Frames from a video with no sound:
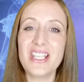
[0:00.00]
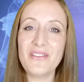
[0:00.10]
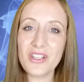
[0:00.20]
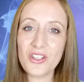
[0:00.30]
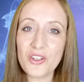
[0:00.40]
give
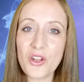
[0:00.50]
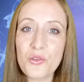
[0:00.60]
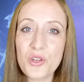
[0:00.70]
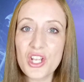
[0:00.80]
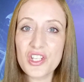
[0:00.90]
it a good
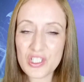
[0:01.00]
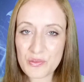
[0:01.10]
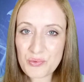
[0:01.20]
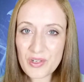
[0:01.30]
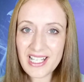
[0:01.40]
old
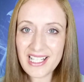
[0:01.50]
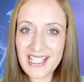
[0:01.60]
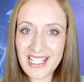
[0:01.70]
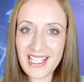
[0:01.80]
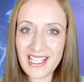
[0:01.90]
spring
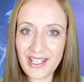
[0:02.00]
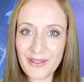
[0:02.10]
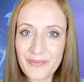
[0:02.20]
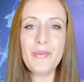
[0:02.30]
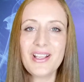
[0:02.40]

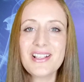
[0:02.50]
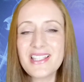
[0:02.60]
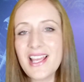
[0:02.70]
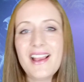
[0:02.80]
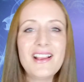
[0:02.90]
cleaning, because
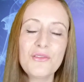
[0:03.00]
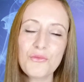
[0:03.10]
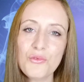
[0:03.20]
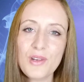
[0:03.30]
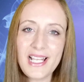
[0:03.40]
that
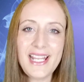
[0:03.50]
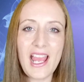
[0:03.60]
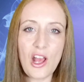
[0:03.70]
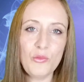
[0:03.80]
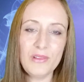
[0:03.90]
can really
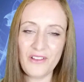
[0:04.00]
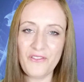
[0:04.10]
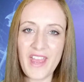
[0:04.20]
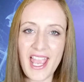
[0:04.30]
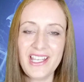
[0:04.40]
help
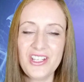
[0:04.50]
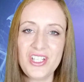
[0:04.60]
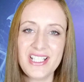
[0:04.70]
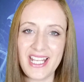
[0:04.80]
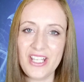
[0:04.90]
lift the
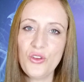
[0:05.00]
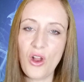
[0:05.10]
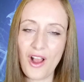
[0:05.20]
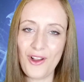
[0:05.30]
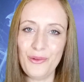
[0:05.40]
energies in your
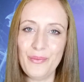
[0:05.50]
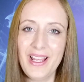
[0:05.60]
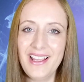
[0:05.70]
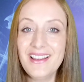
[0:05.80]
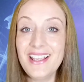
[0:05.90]
home.
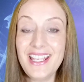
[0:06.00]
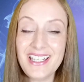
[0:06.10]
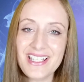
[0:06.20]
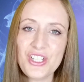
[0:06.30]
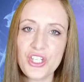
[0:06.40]
In
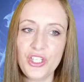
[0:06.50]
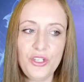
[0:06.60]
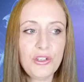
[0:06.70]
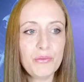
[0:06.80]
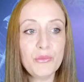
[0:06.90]
addition,
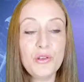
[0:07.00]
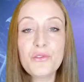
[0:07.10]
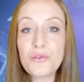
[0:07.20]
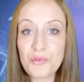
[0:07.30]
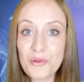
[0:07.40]
you could move
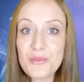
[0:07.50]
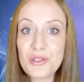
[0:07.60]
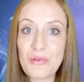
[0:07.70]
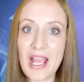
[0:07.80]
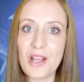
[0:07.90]
the rooms
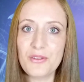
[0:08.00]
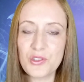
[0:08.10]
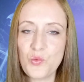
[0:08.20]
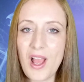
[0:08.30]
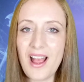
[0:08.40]
around
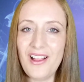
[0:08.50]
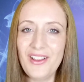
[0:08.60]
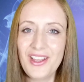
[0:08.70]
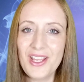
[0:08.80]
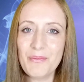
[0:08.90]
as
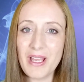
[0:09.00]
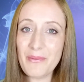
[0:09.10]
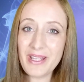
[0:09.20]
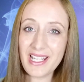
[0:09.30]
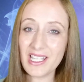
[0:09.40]
well.
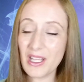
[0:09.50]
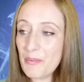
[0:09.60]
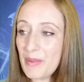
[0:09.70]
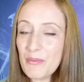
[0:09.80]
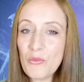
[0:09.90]
Maybe get it
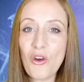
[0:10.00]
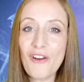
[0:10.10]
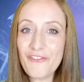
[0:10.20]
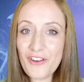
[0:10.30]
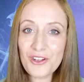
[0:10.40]
a bit more
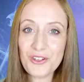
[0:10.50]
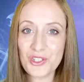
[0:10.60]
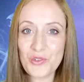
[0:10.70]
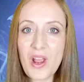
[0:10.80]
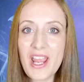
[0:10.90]
feng
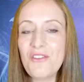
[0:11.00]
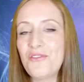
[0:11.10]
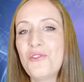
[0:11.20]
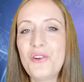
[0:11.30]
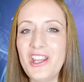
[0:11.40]
shui
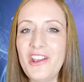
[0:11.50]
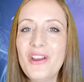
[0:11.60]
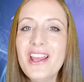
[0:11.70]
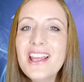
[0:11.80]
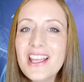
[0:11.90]
for
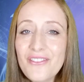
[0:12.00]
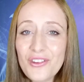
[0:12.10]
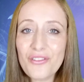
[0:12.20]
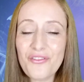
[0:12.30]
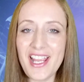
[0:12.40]
you. If
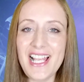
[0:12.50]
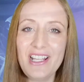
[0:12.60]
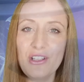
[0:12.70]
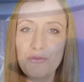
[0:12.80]
you're feeling the